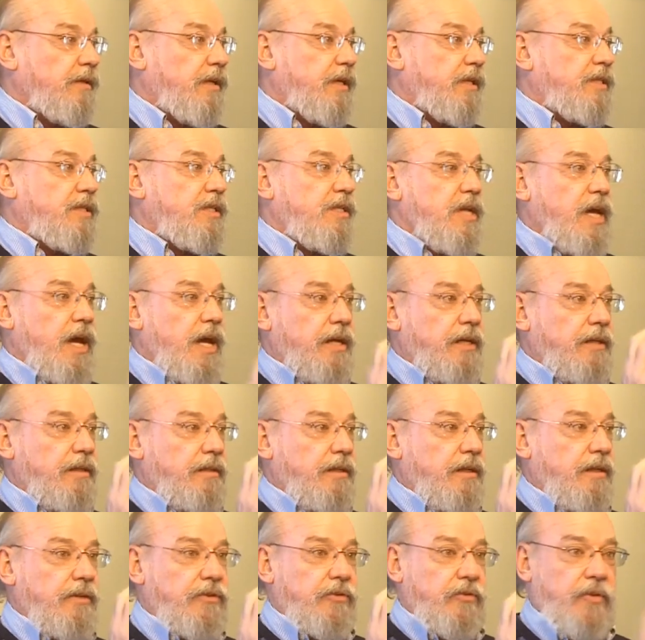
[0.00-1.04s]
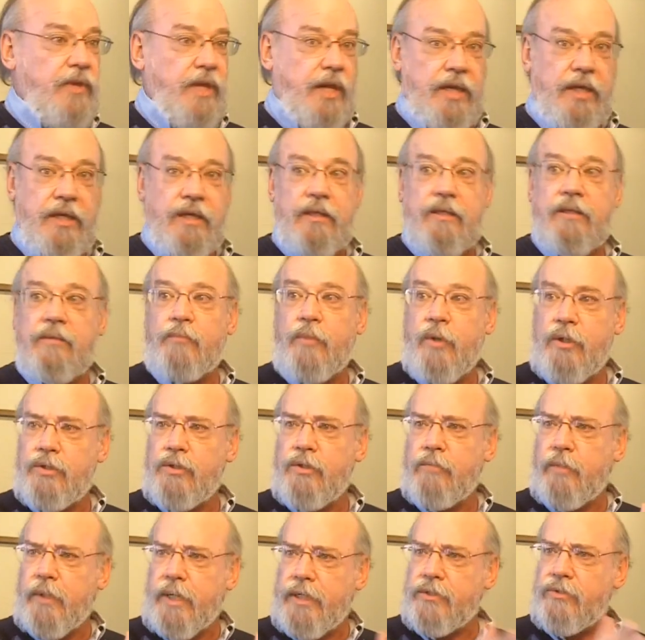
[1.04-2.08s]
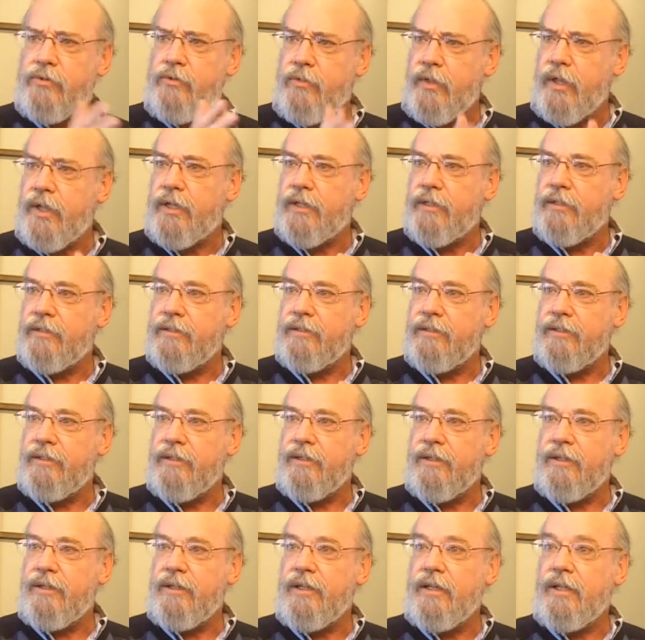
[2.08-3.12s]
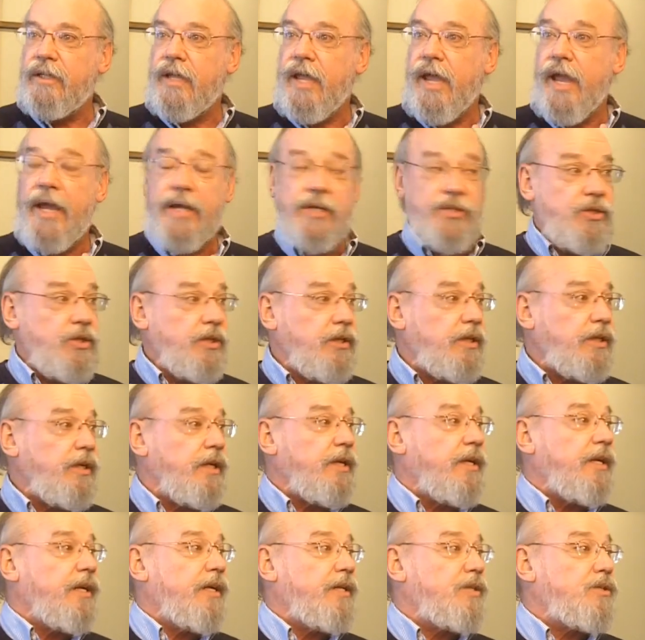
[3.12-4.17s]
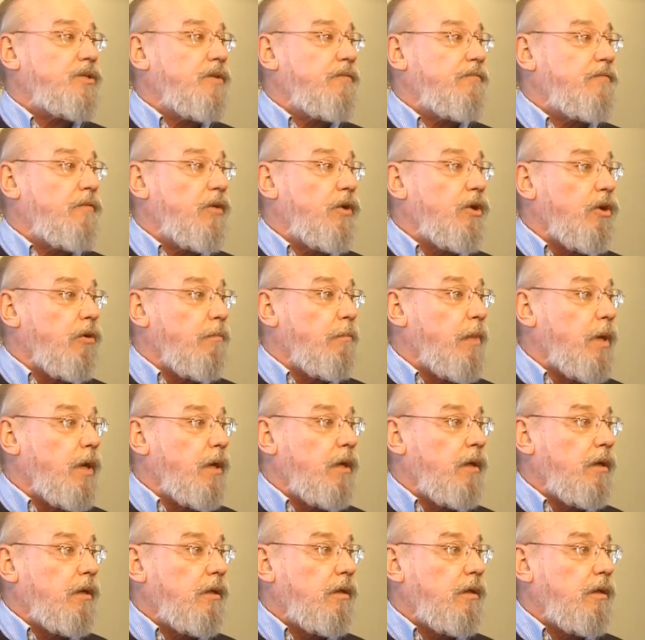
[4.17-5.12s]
It's not a thing, person, place, or thing. Actually, it's a verb.